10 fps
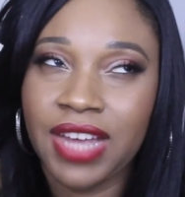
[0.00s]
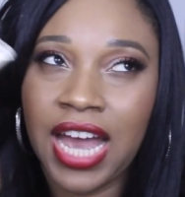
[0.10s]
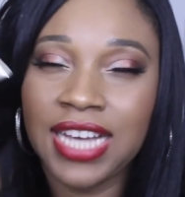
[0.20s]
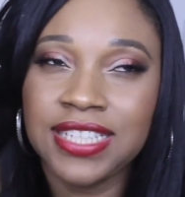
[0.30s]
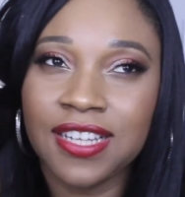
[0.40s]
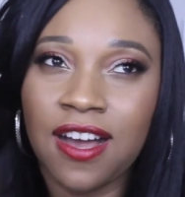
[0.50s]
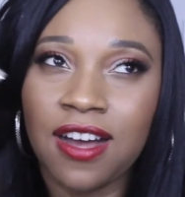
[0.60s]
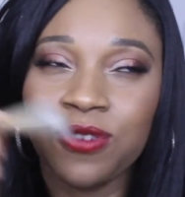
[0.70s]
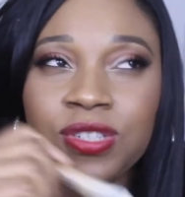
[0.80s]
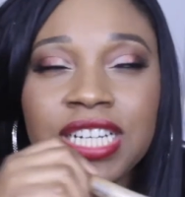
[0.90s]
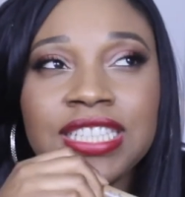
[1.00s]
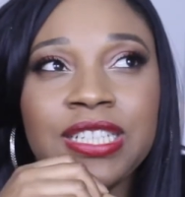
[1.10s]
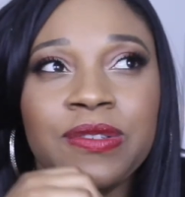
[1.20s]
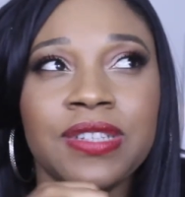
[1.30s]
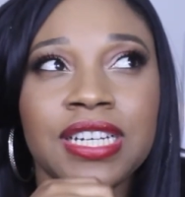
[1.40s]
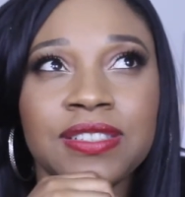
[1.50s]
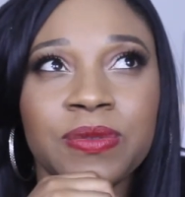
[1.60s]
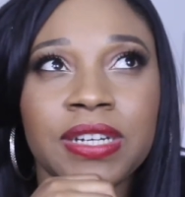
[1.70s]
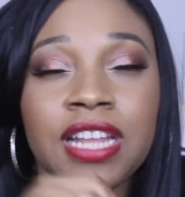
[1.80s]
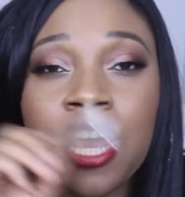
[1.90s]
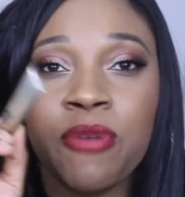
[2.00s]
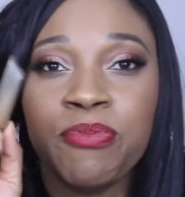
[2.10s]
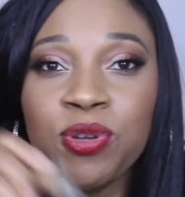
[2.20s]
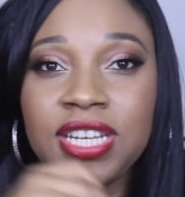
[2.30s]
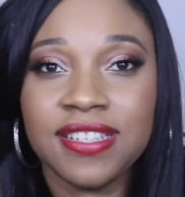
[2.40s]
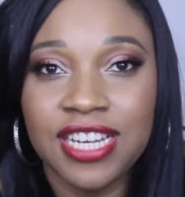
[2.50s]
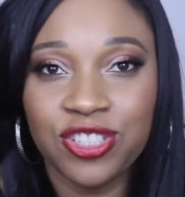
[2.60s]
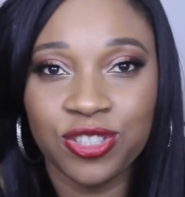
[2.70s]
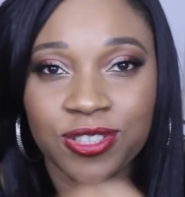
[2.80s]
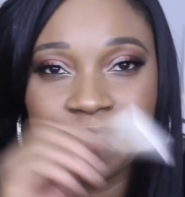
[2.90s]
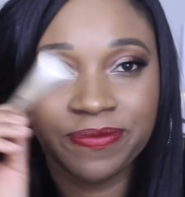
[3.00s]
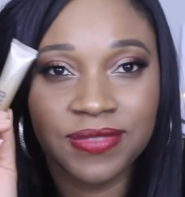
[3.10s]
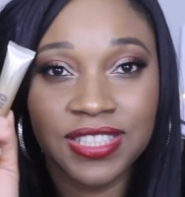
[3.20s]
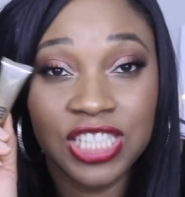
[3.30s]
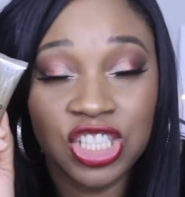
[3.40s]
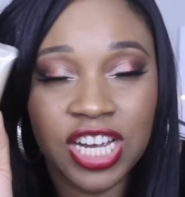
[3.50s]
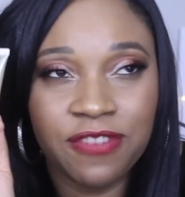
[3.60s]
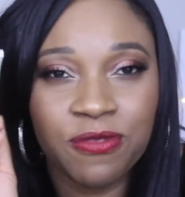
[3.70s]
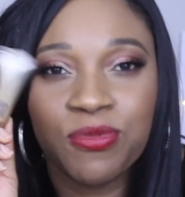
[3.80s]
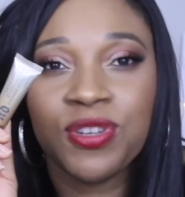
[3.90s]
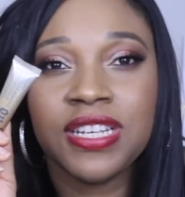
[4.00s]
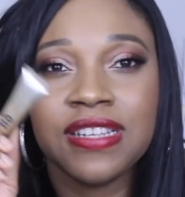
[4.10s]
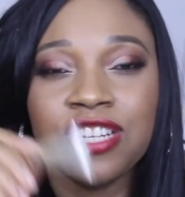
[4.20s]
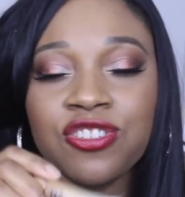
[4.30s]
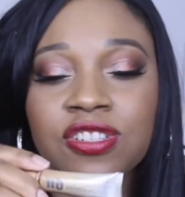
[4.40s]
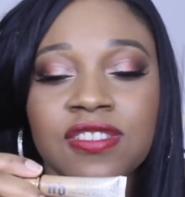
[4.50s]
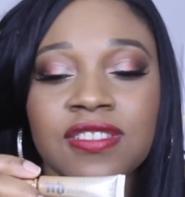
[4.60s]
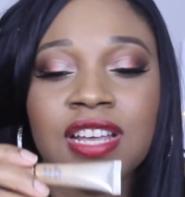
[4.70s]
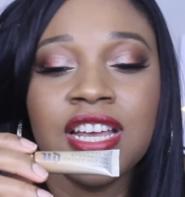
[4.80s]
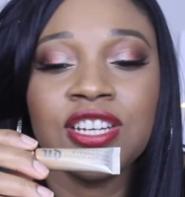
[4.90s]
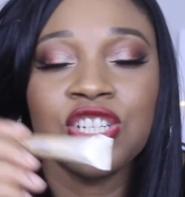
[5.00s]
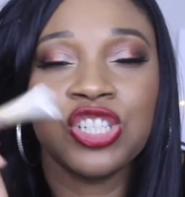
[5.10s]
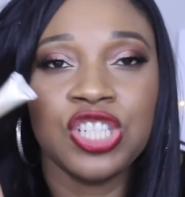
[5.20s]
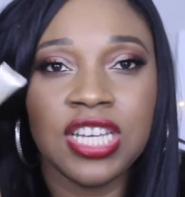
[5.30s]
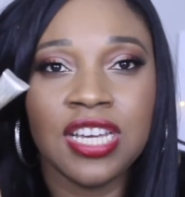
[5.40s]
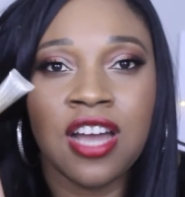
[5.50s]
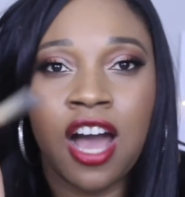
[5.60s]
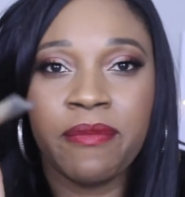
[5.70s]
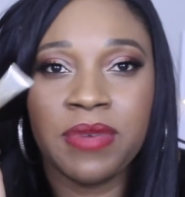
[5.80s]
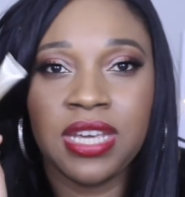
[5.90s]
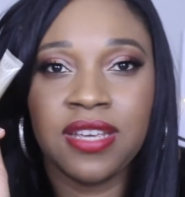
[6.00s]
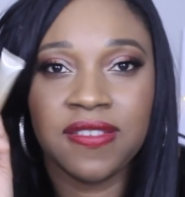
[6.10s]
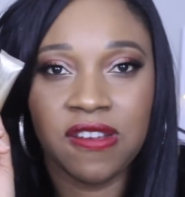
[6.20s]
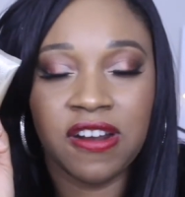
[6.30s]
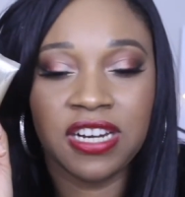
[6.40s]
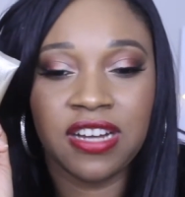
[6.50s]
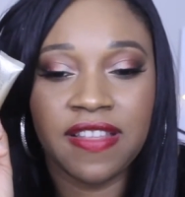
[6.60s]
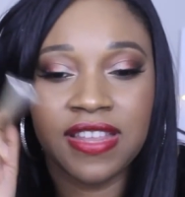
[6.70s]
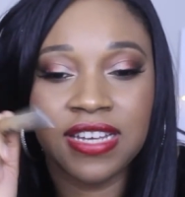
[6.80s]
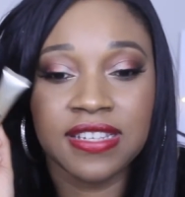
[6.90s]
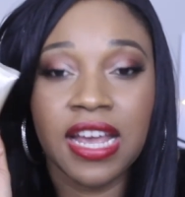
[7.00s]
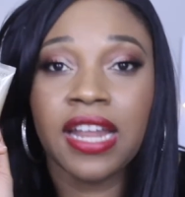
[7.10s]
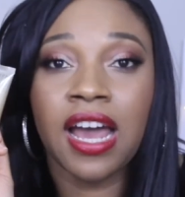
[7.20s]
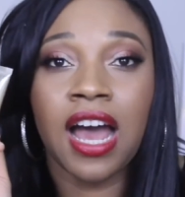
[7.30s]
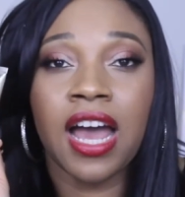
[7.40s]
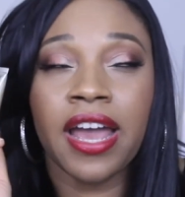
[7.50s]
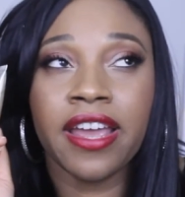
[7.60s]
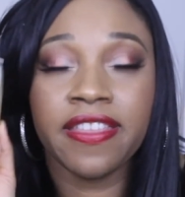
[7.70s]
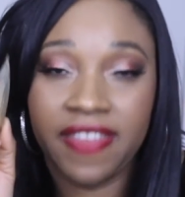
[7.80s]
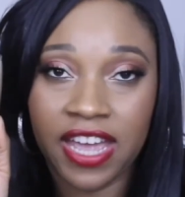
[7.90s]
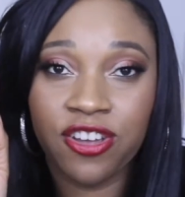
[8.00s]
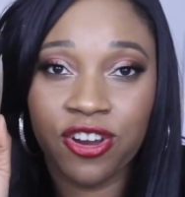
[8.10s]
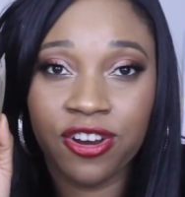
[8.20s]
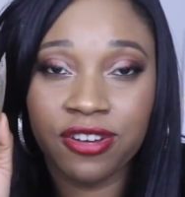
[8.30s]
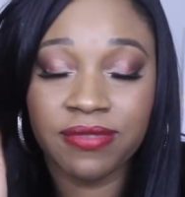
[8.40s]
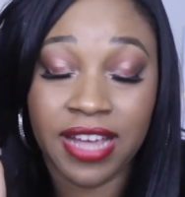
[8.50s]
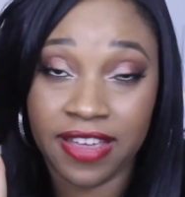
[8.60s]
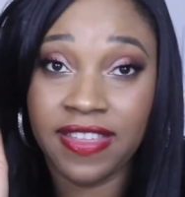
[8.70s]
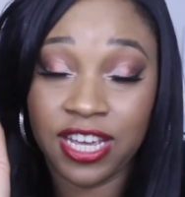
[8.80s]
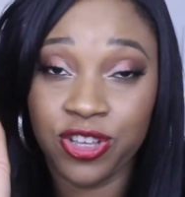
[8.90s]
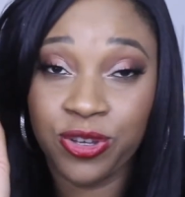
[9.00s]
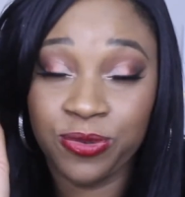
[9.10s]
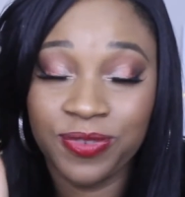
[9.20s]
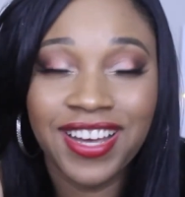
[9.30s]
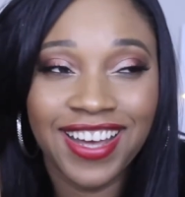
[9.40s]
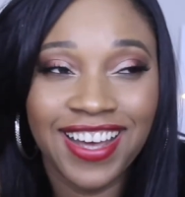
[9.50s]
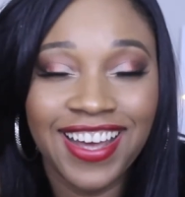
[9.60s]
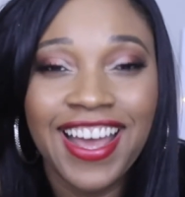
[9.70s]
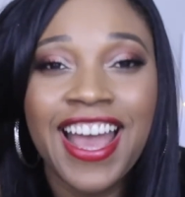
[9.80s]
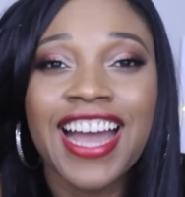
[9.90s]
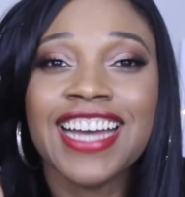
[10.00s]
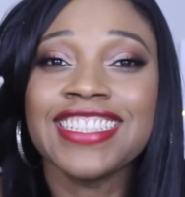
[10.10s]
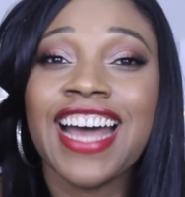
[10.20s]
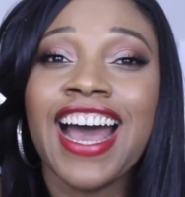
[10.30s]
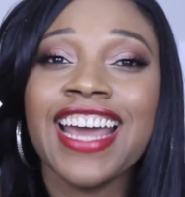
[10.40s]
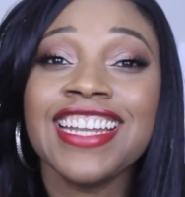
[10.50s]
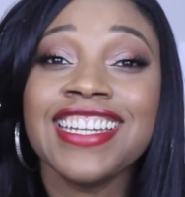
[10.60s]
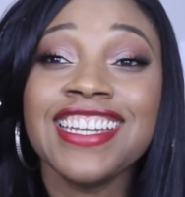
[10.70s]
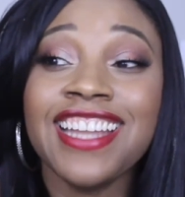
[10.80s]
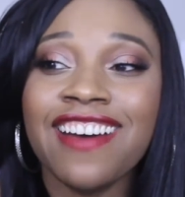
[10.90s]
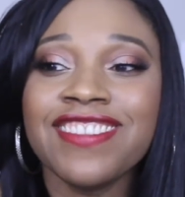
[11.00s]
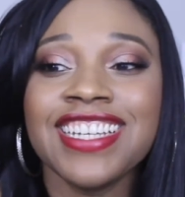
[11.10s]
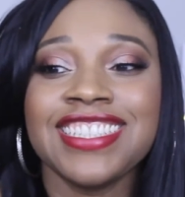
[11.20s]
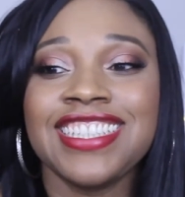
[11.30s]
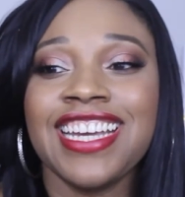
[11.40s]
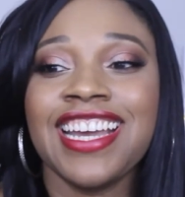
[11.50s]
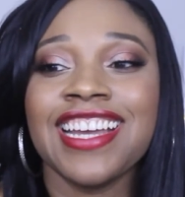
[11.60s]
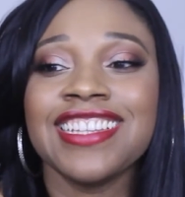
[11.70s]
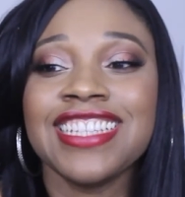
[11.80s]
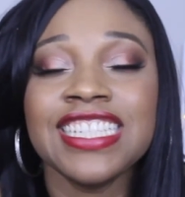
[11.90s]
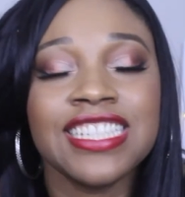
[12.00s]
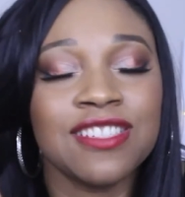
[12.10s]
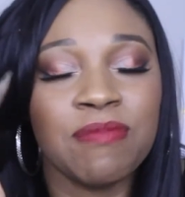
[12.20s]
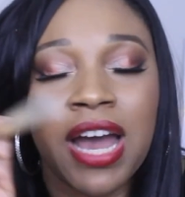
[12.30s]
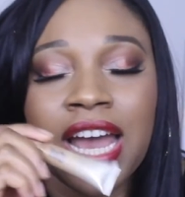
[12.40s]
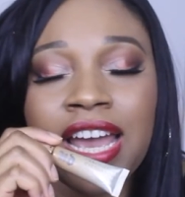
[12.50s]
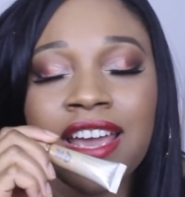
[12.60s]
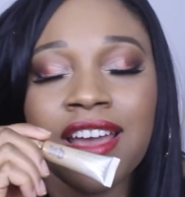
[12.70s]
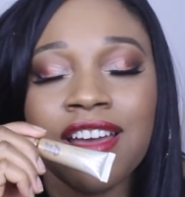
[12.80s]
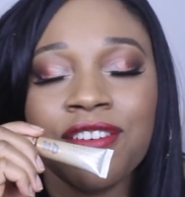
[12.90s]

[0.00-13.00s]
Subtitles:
I saw, who did I see this with? Beauty Essentials. CJ from Beauty Essentials. She got me started on this, and I thank her. I thank you because I love this thing. This is my